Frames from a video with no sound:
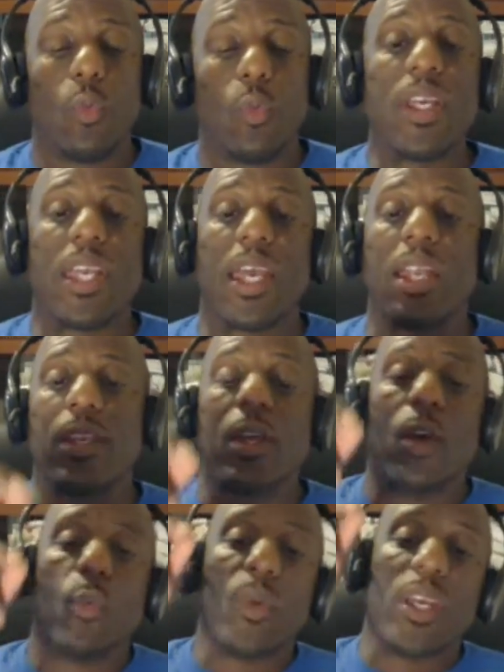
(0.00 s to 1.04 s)
We can
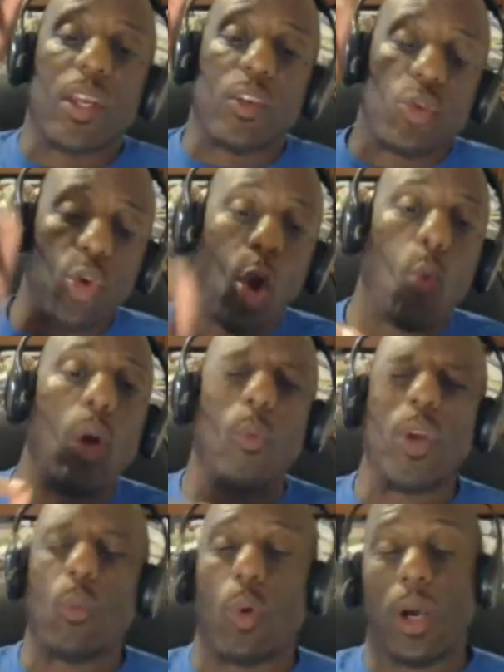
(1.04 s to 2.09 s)
know what
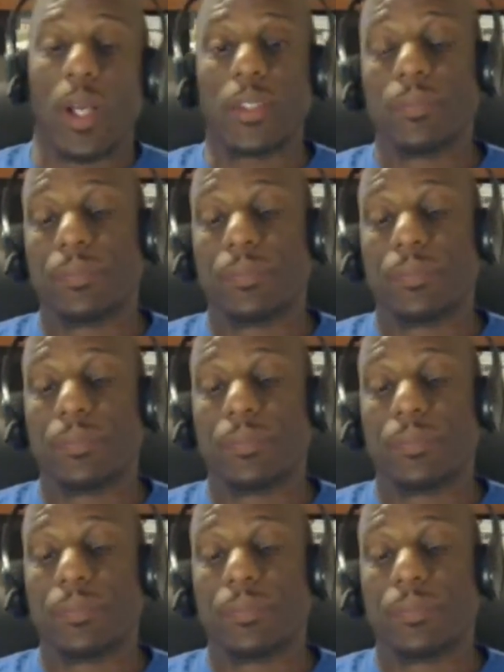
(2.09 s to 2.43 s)
we want.